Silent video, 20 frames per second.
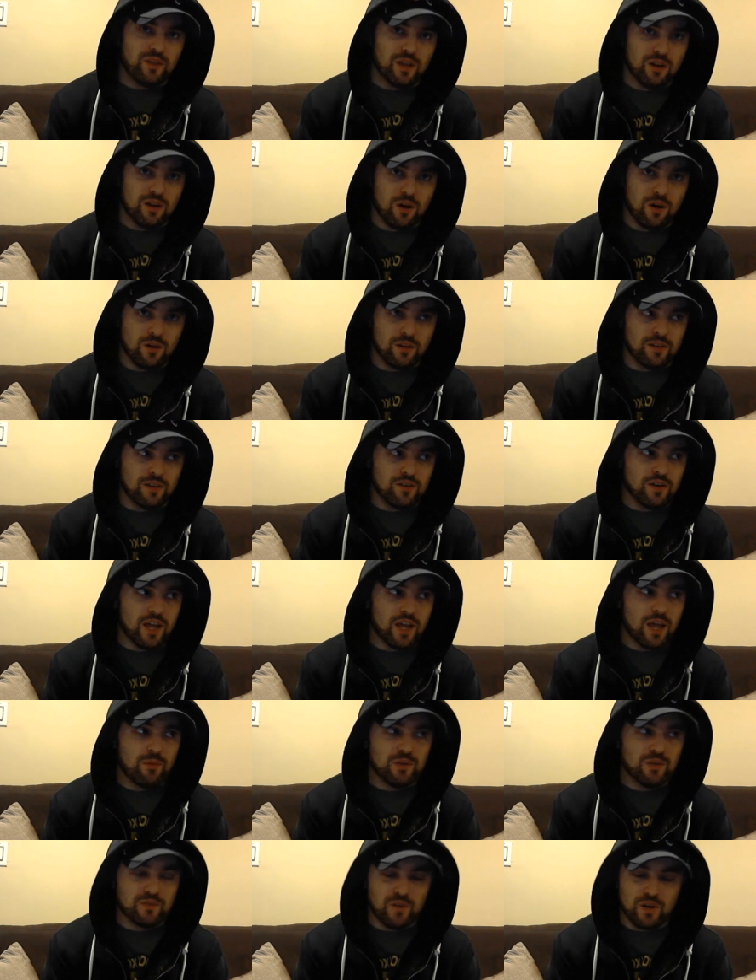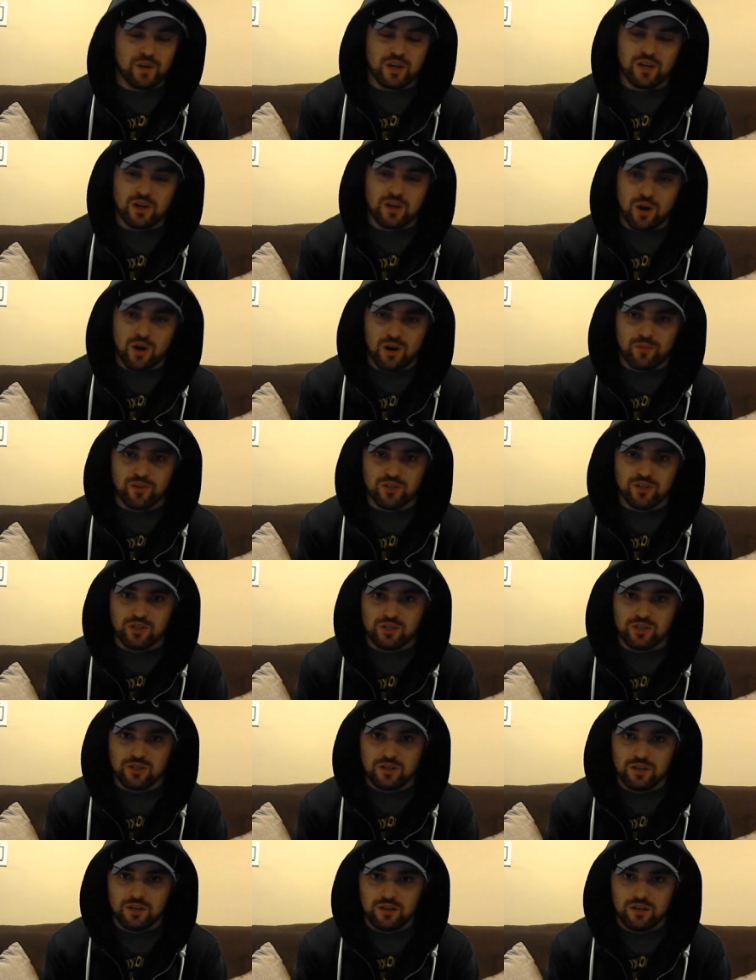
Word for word: they know that their game is fucking garbage.